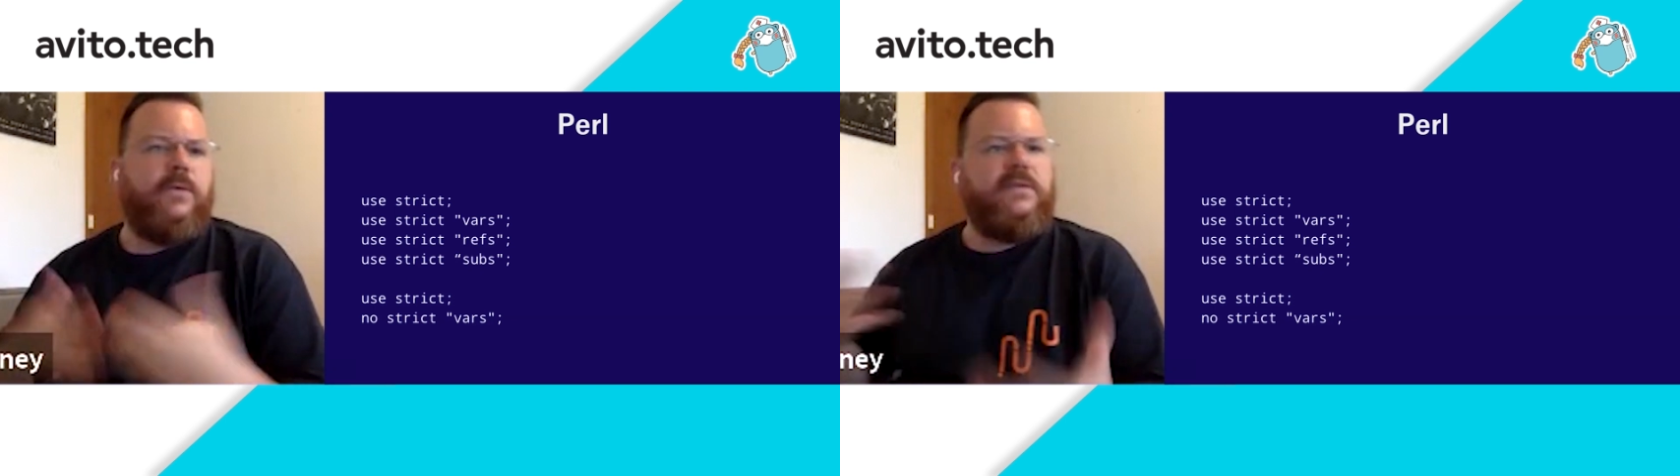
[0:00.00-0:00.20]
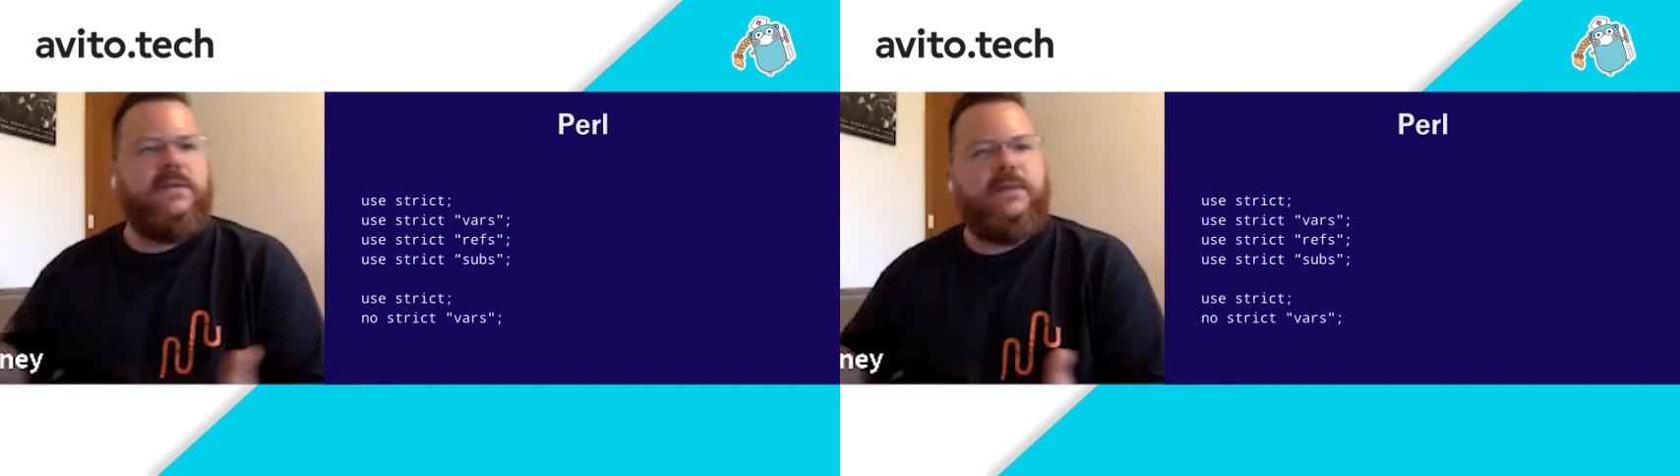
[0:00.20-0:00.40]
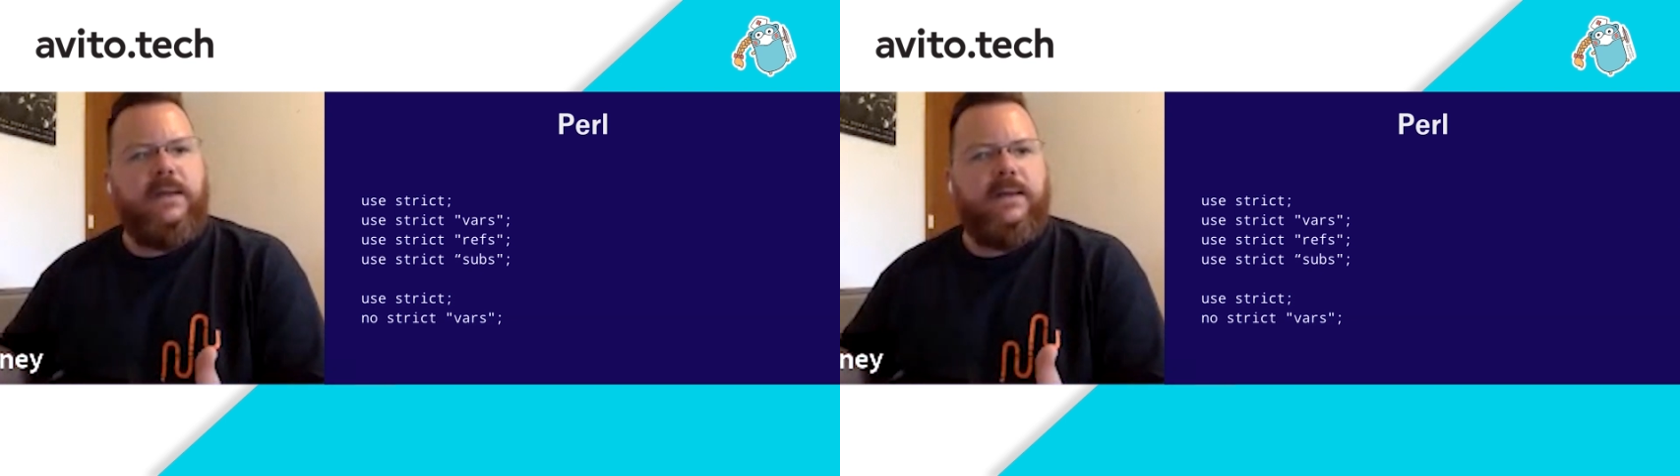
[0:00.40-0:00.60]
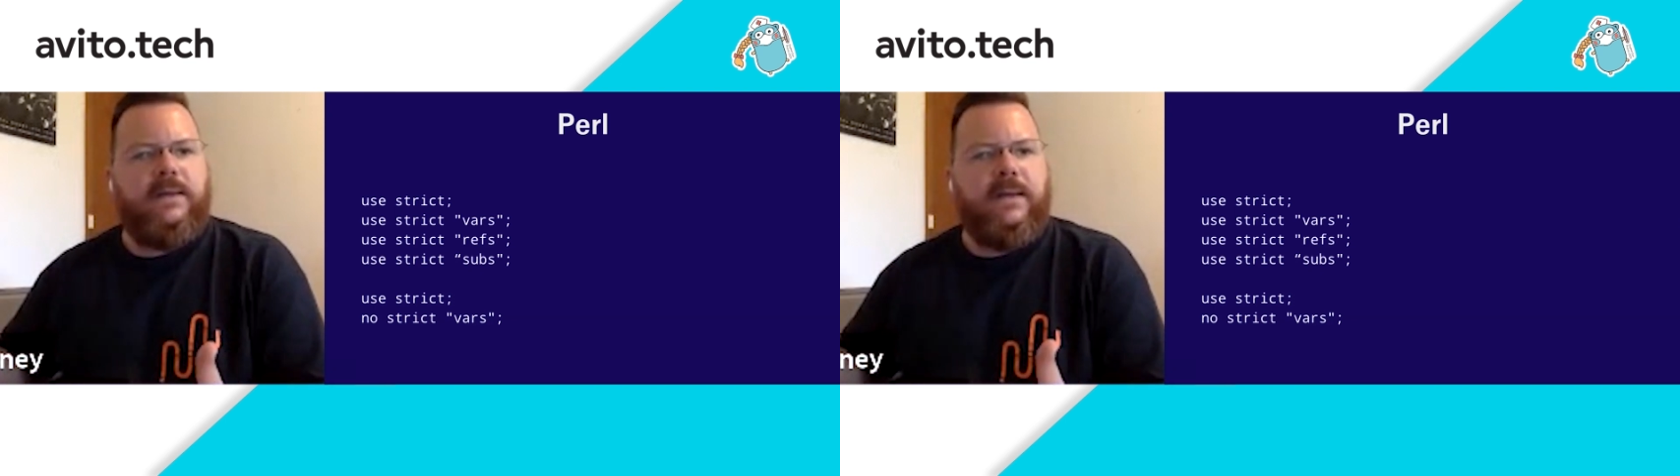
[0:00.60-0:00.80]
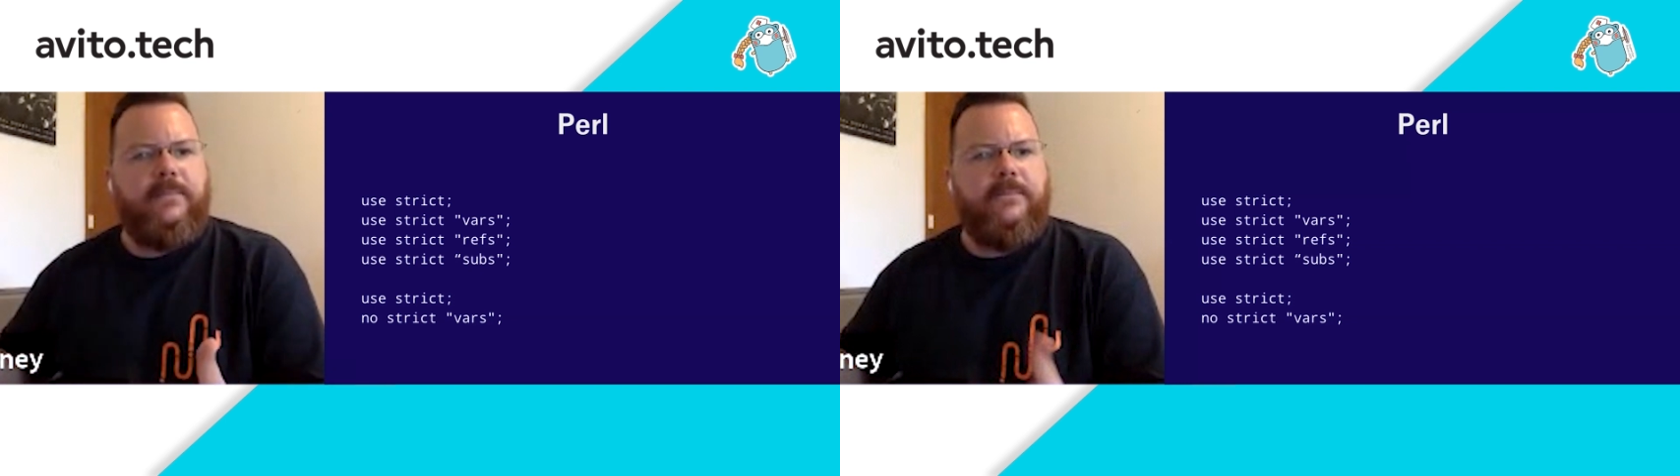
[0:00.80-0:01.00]
or something
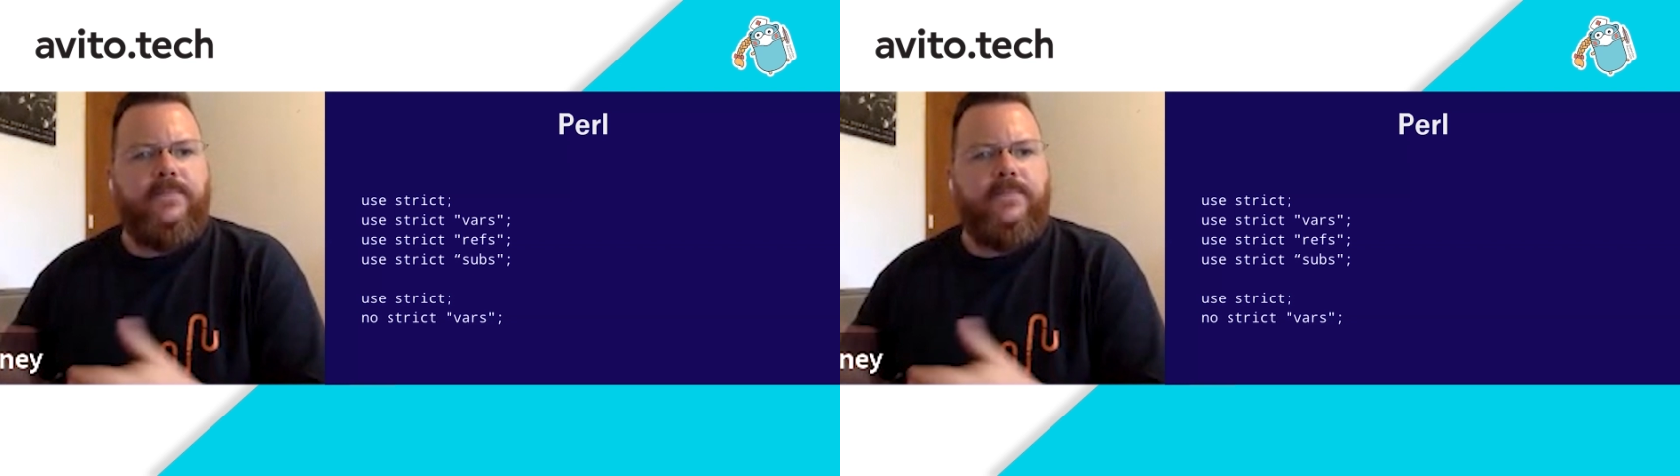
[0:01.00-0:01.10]
like that.